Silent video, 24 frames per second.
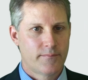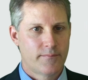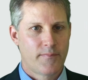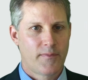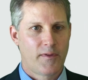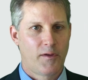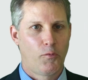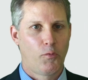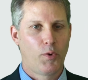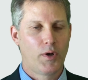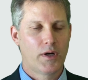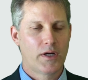
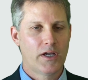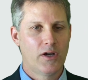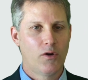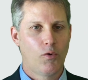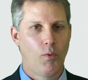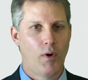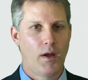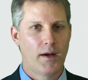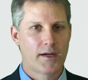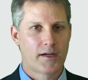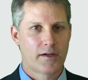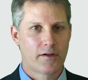We're going to
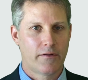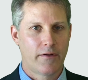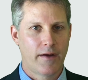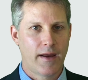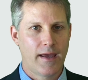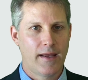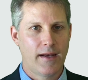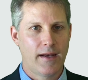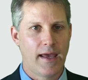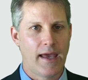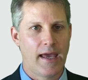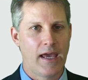want to
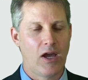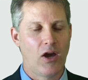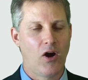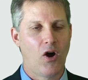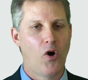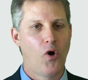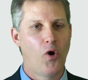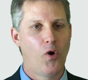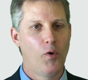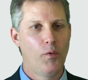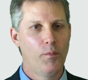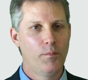create a
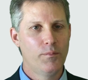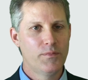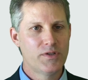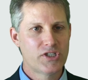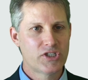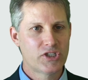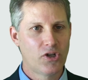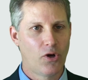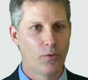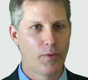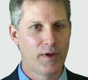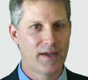home
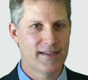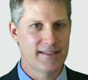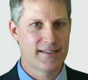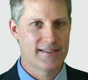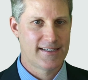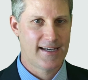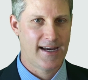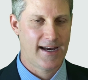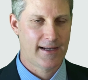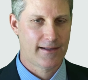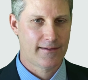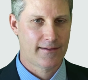showing
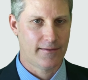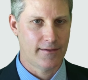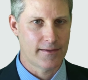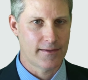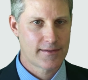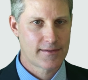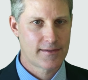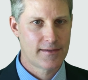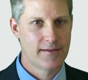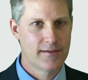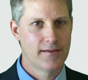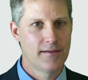
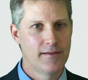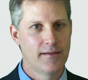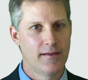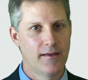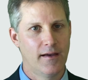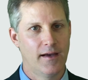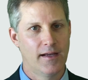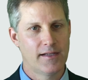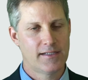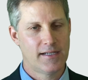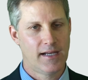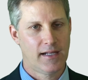checklist, a
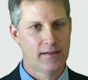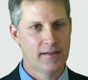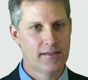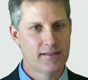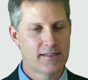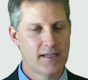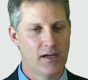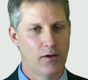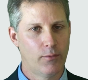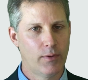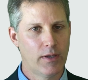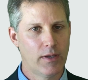checklist
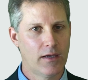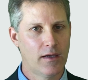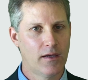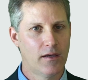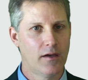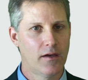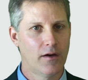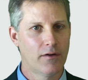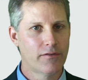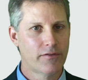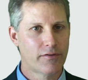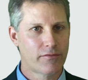that we could
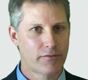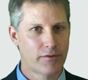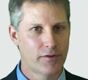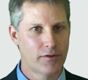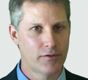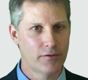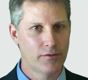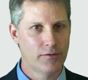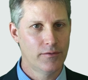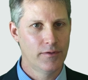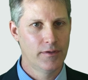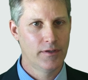go
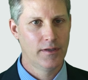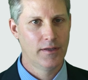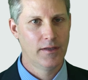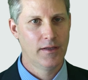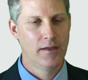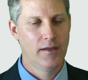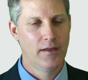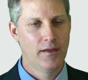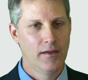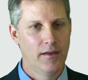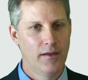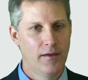through
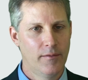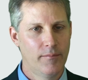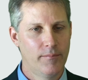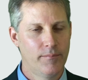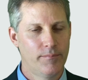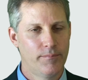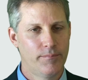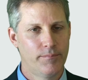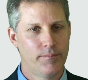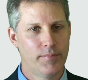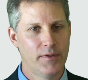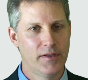
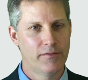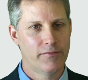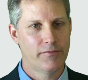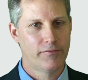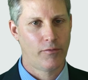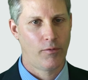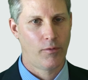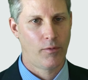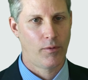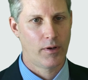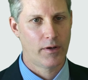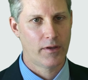
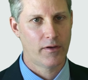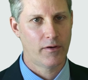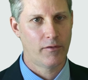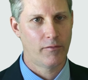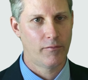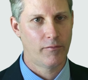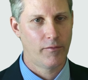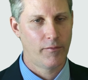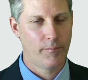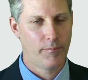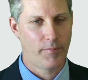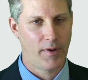before the
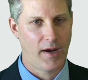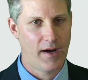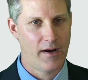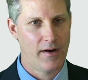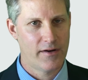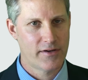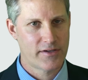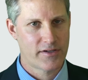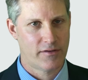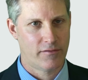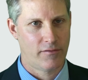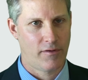buyers
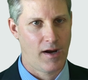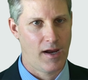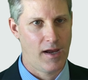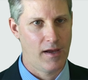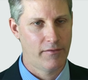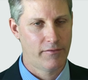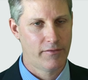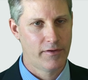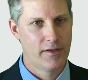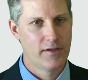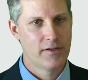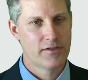arrive.
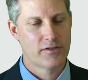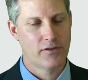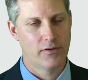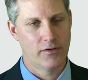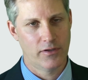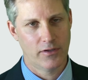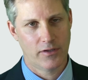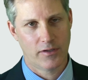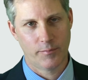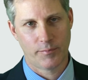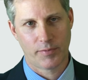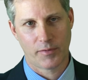So you
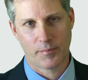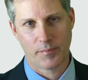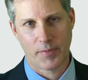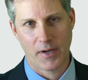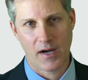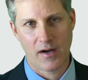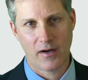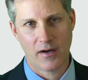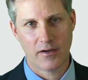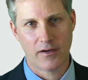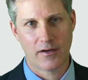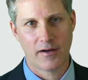can prepare
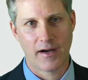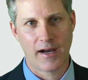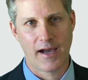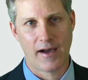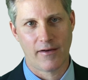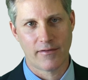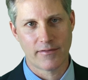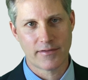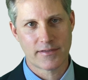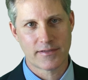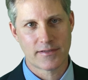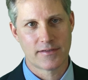your
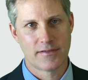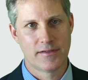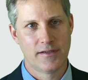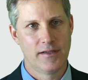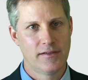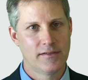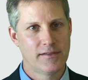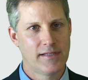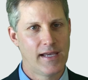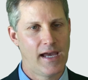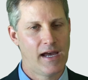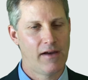house
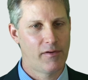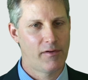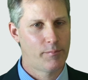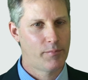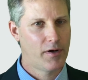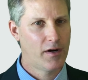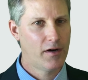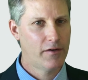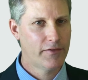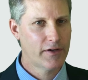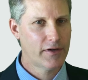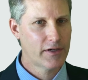to have a
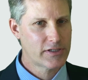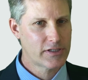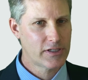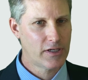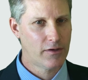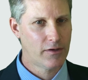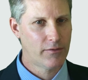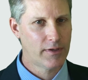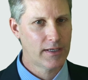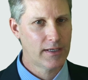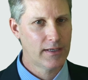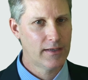perfect
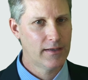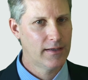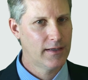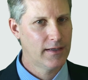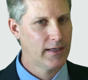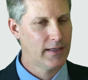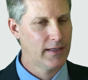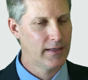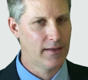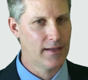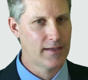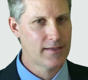showing
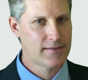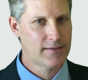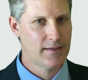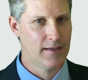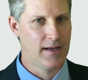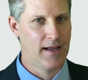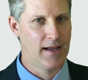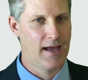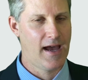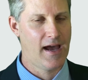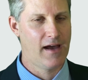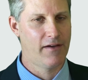in less than a
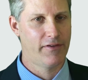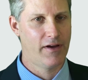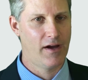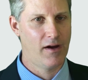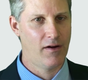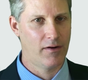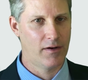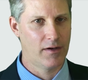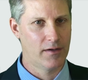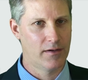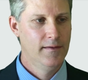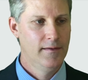half
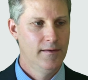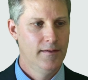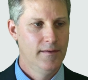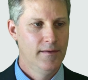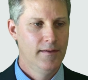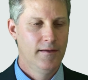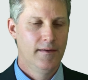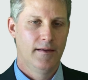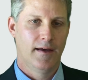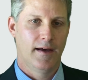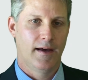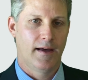hour.
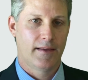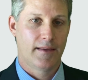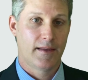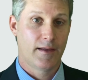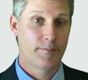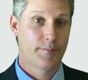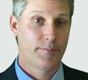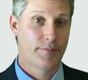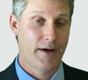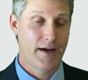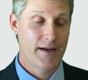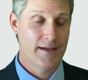The
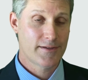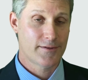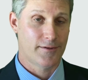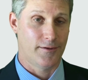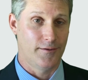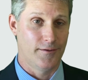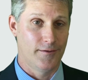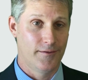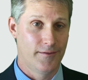appraisal.